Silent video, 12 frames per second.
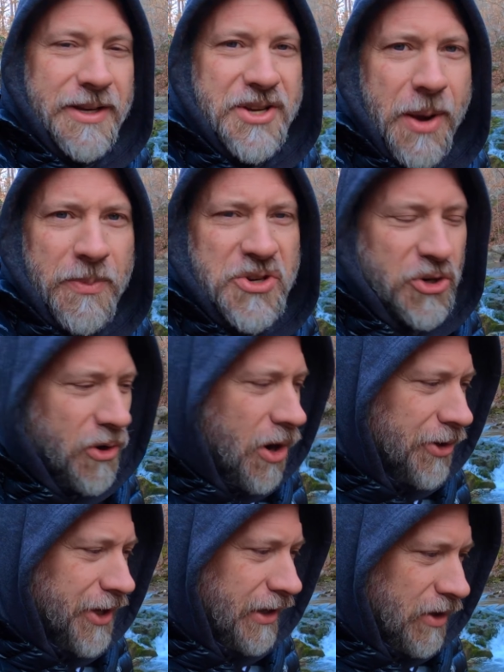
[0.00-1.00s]
Temperature
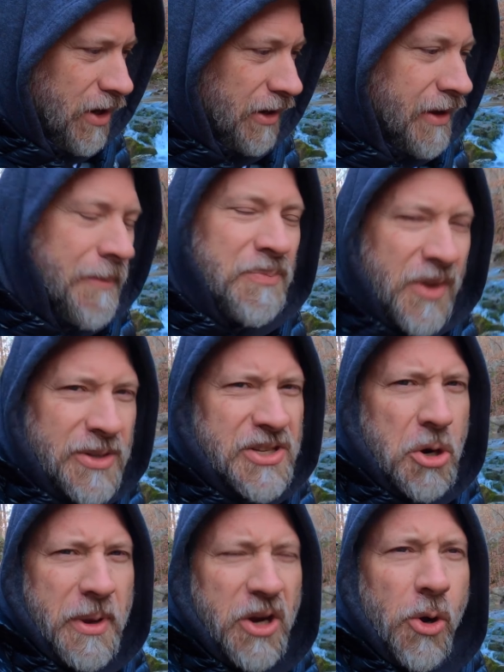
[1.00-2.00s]
all day long. It was a
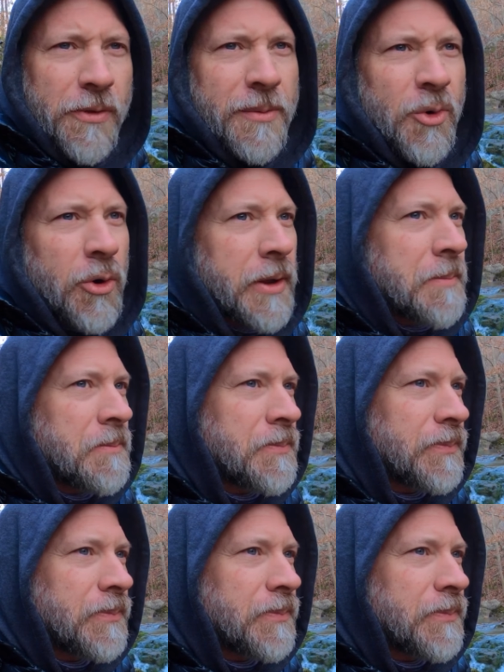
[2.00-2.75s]
little bit cold in the morning.